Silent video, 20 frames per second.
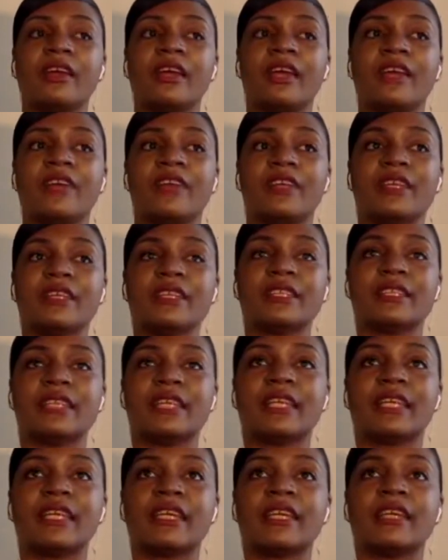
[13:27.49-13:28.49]
And then
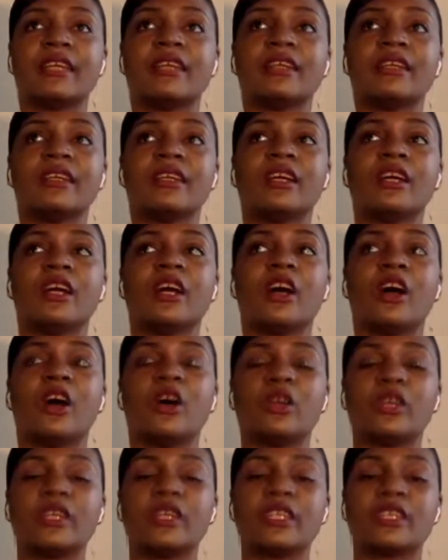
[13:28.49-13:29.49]
second,
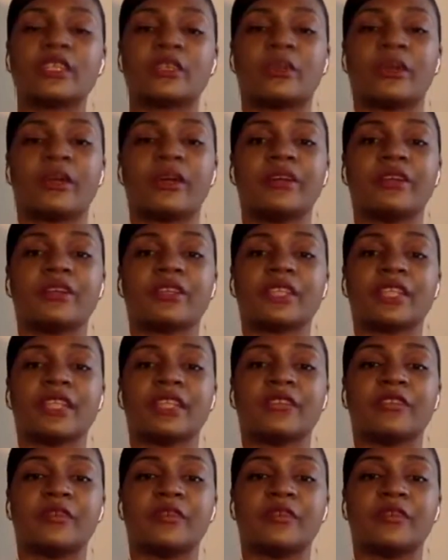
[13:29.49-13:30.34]
only surround yourself